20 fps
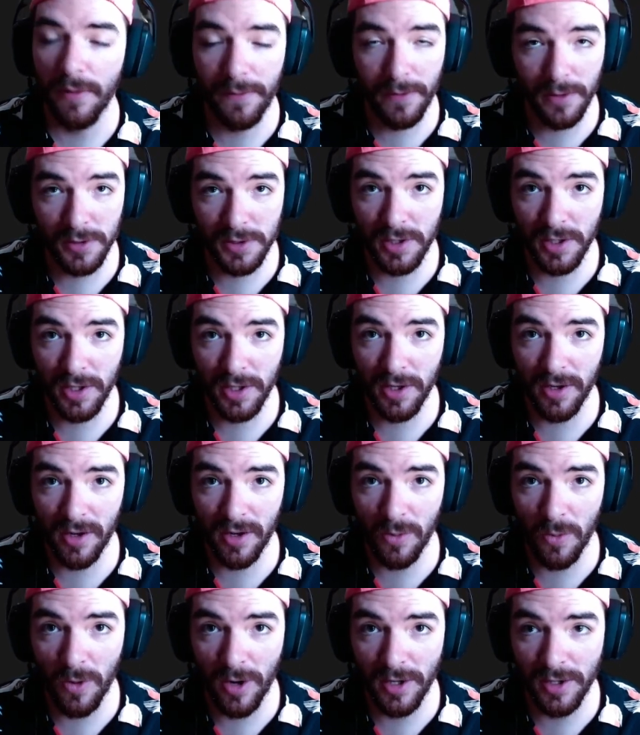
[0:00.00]
The first thing you're
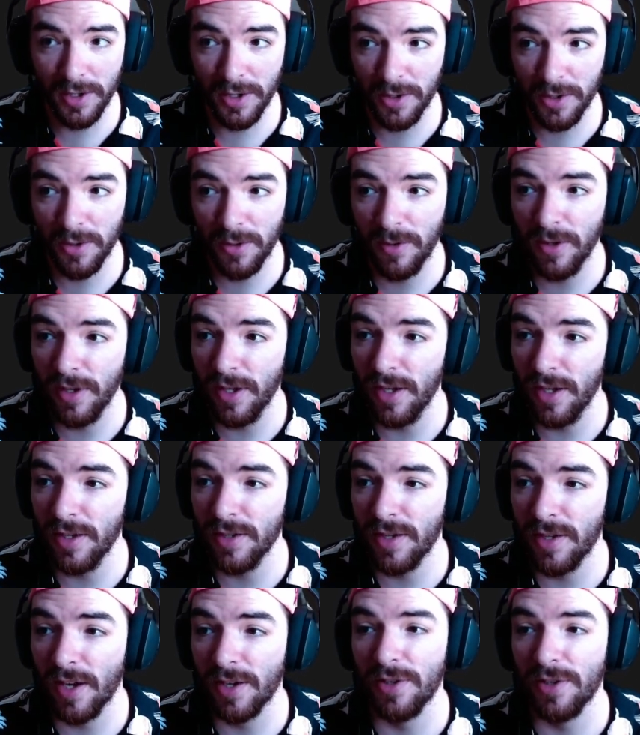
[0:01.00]
going to want to do
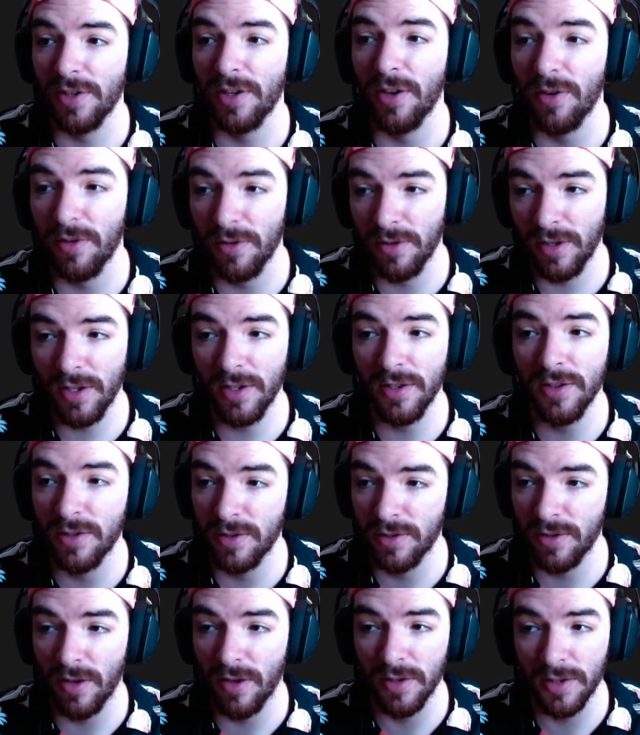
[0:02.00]
is actually go to the
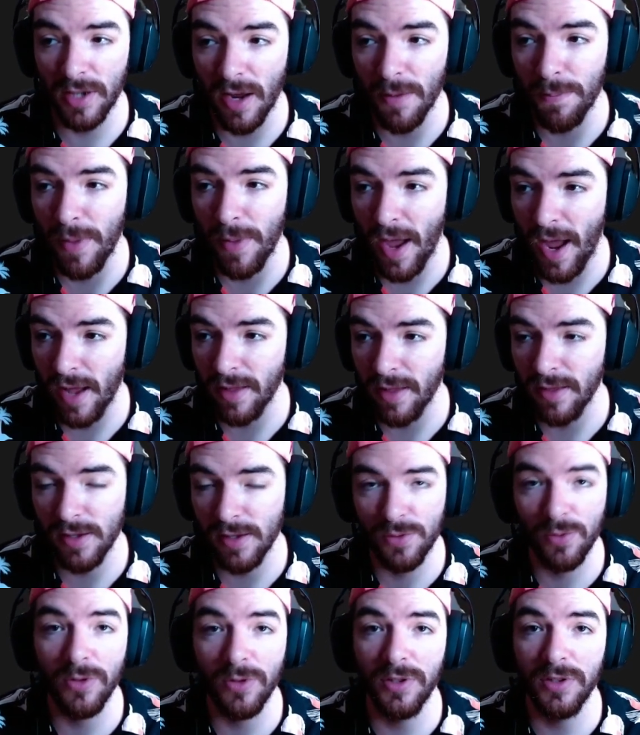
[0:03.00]
install.bat.
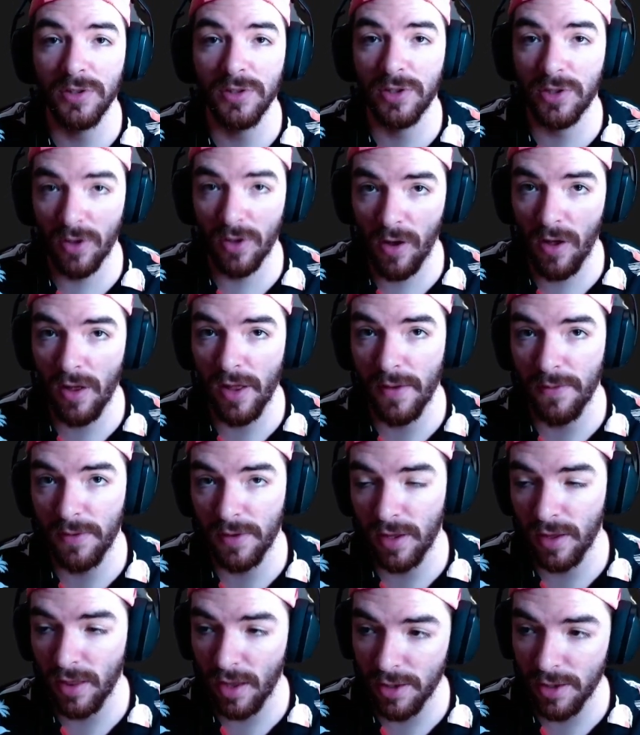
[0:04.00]
This will install
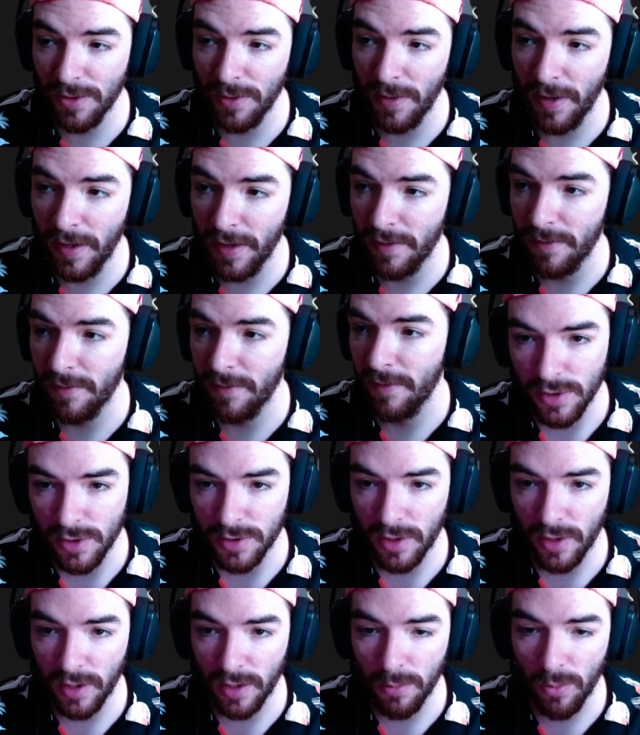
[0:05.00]
everything that you need. Just
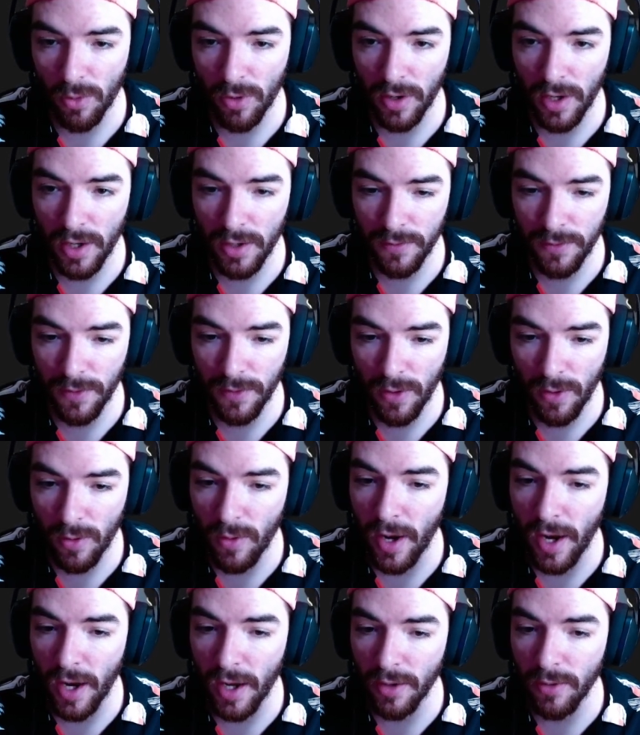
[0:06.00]
click more info
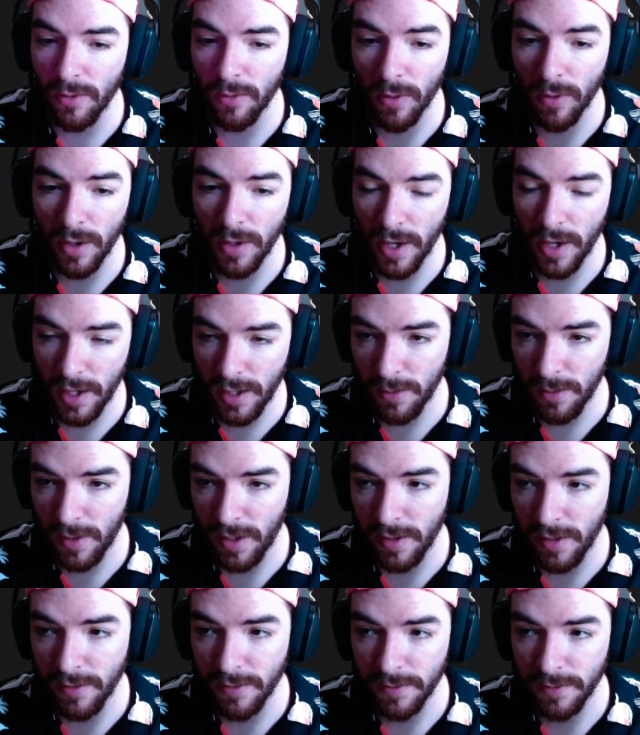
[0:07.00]
and run
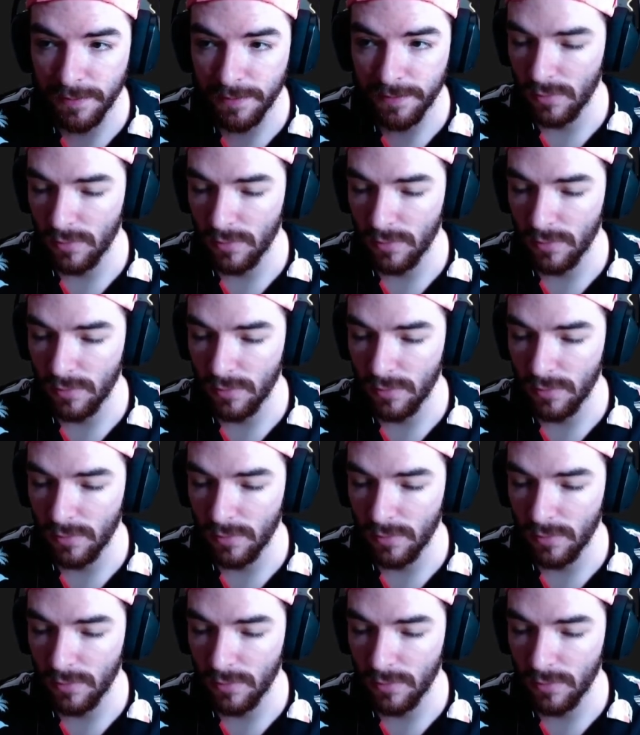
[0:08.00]
anyway